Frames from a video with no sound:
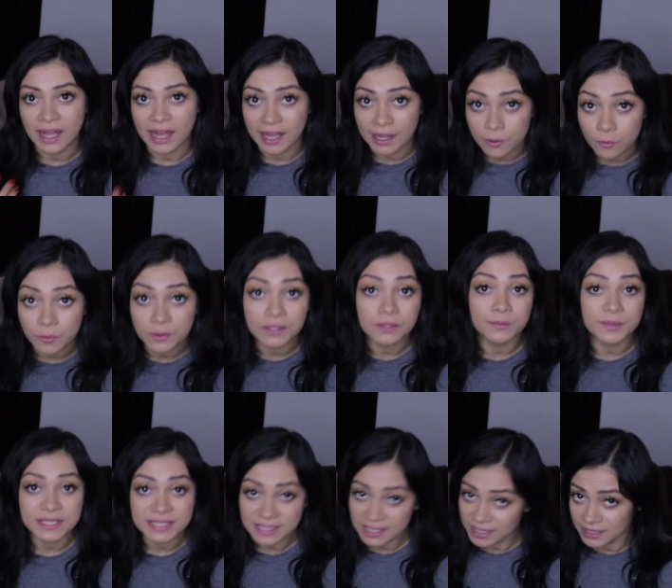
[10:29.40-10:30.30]
I will
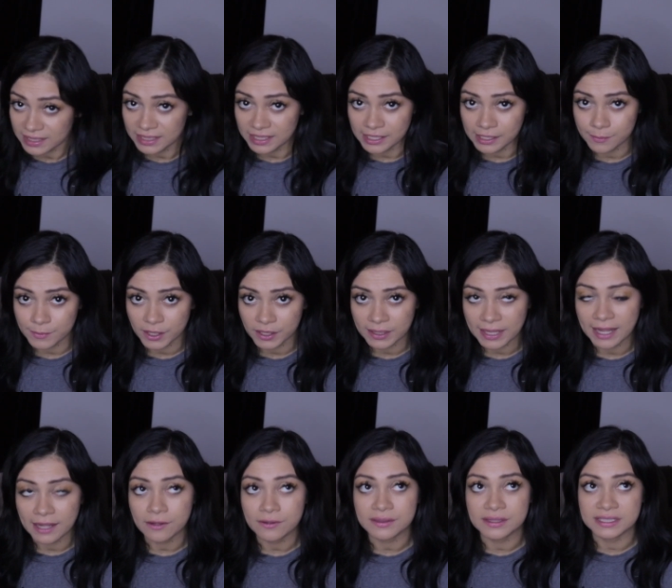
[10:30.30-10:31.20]
be sending an email
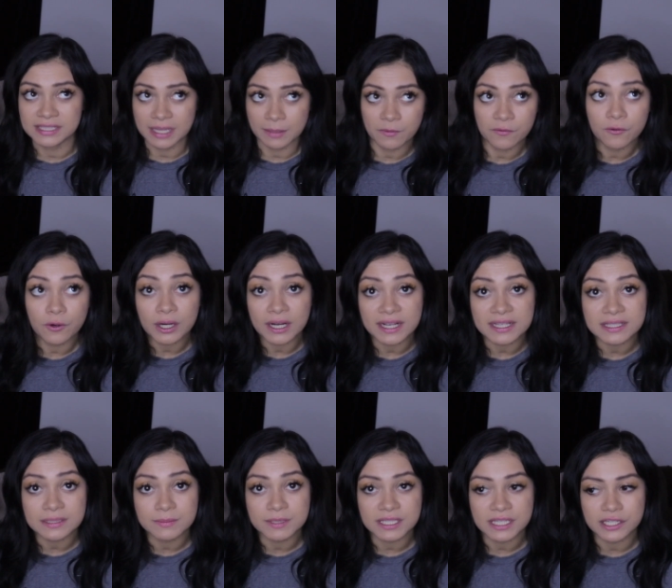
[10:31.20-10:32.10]
out the day before
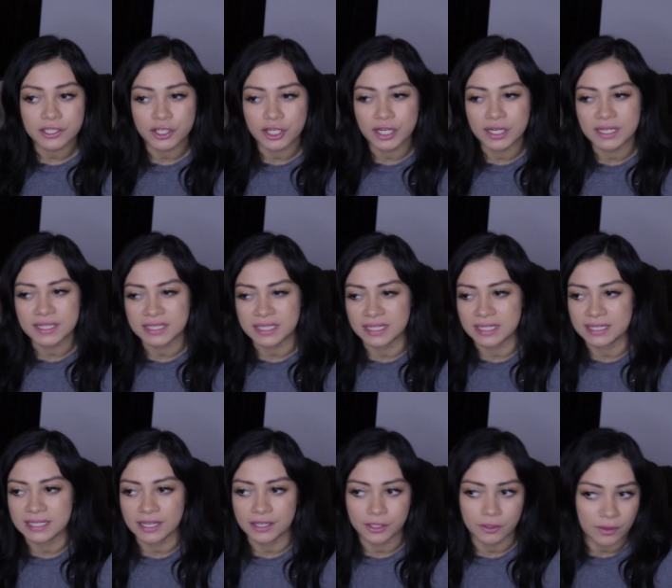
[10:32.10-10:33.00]
customization. It's going
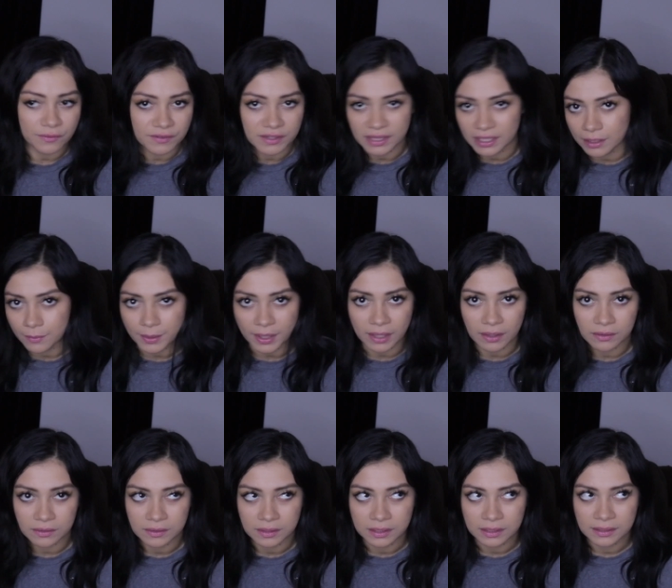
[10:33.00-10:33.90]
to tell you everything
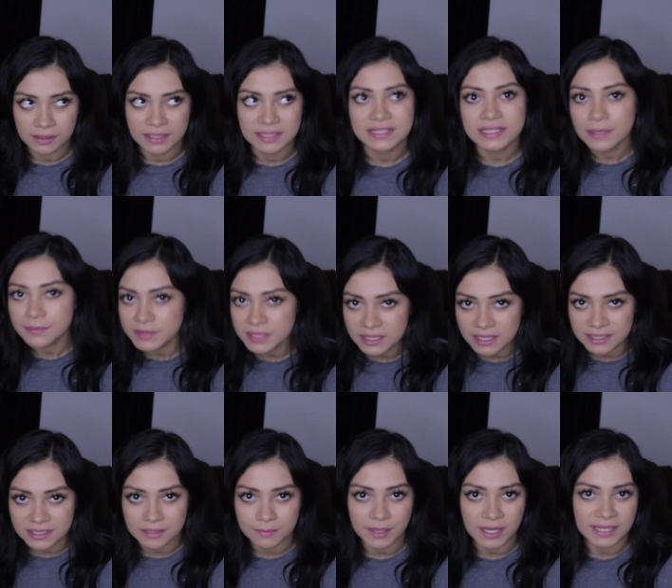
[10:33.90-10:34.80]
about the steps to
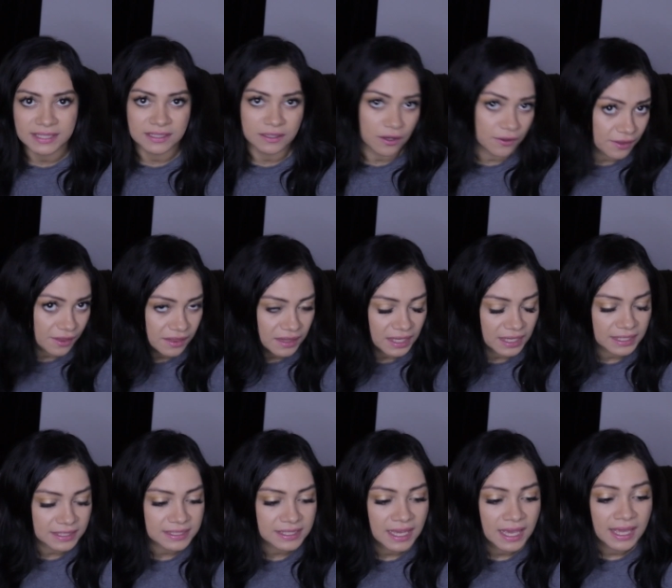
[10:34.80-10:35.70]
customize and all the
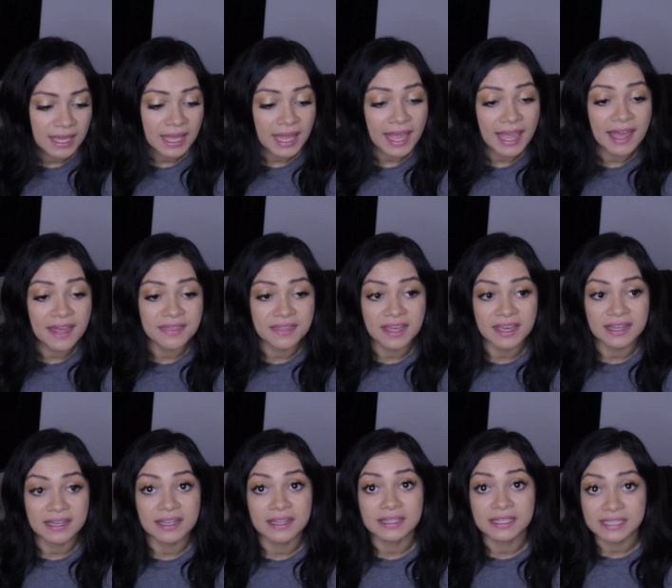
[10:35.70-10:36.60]
things. And
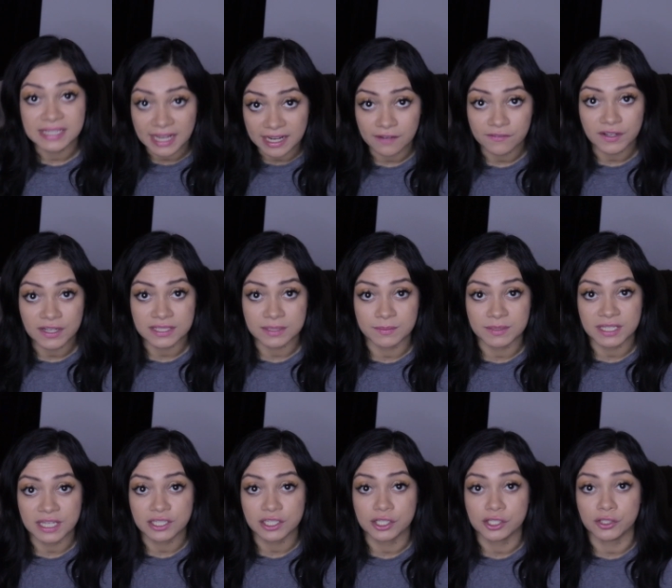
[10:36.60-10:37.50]
then the day of
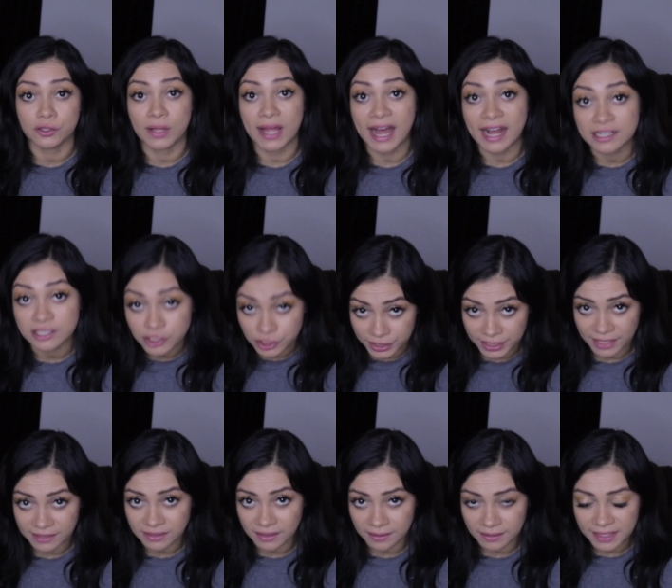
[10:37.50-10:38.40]
customization, you'll actually
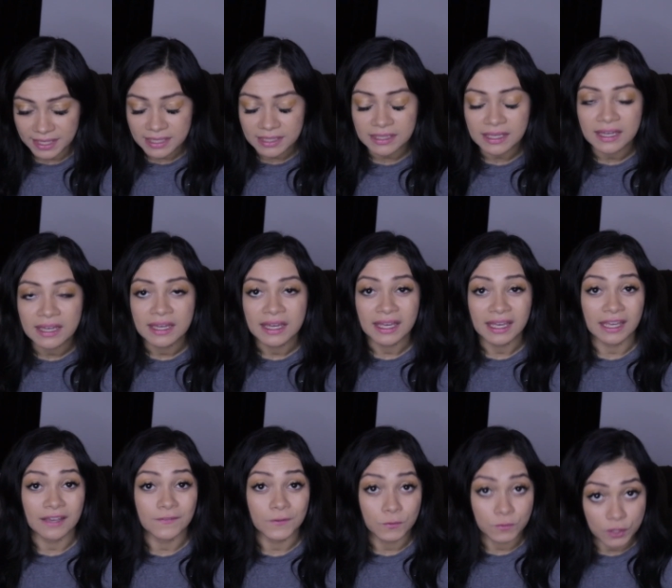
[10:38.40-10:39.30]
get the link.
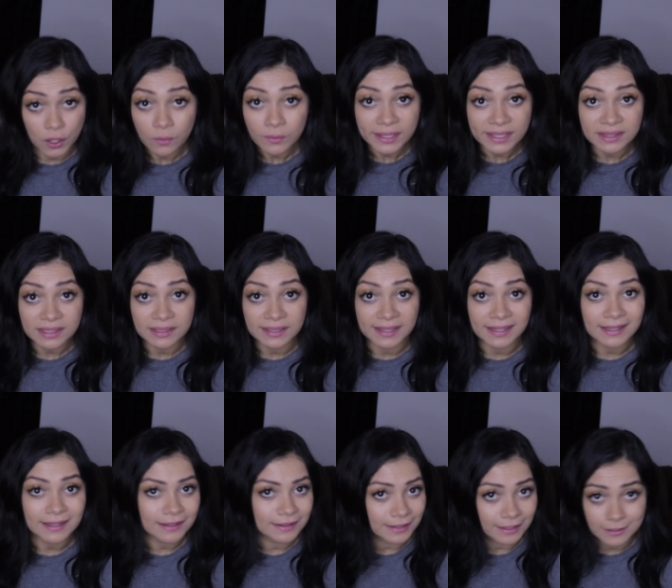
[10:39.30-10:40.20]
If you don't get the
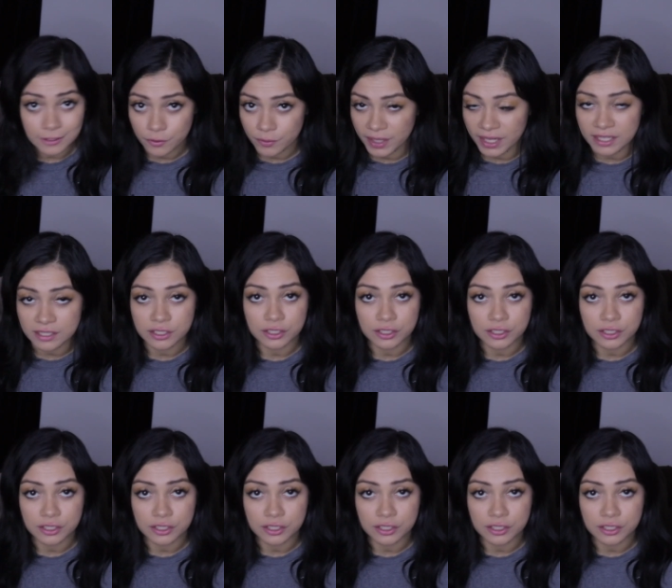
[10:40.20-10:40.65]
link, that's okay.